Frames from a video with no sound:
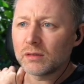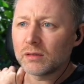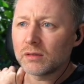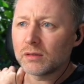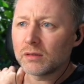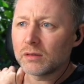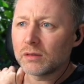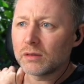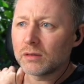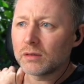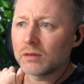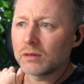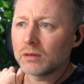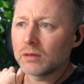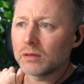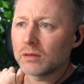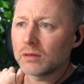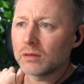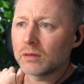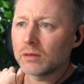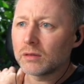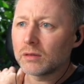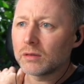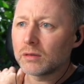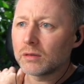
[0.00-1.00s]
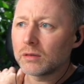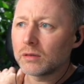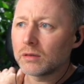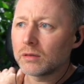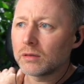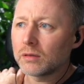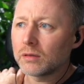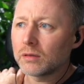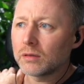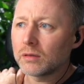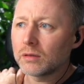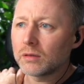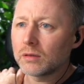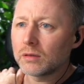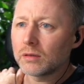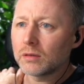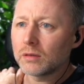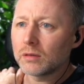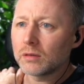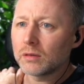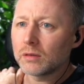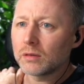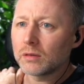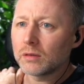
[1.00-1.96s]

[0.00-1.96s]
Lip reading: (silence)